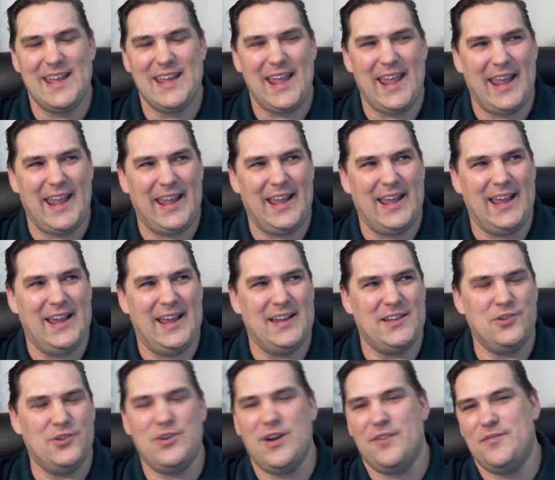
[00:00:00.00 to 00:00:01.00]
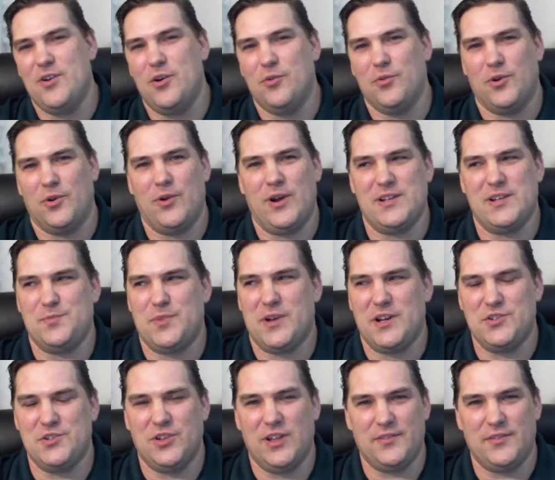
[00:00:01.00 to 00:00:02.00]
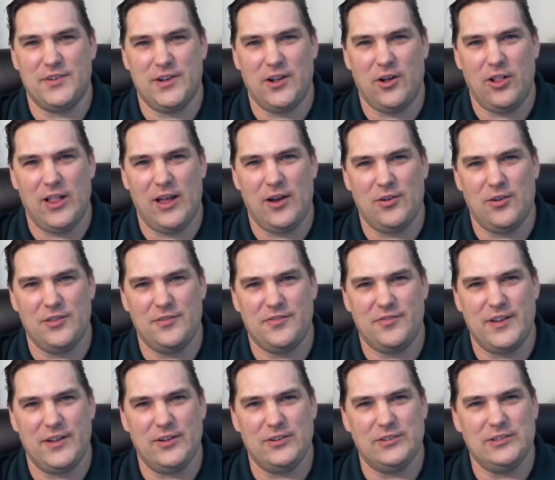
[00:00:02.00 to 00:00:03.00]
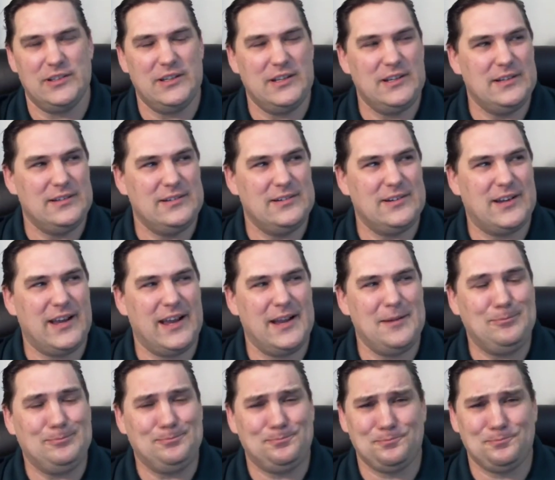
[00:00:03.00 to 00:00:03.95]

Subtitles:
and you have no regrets because you left it all out on the field. Okay?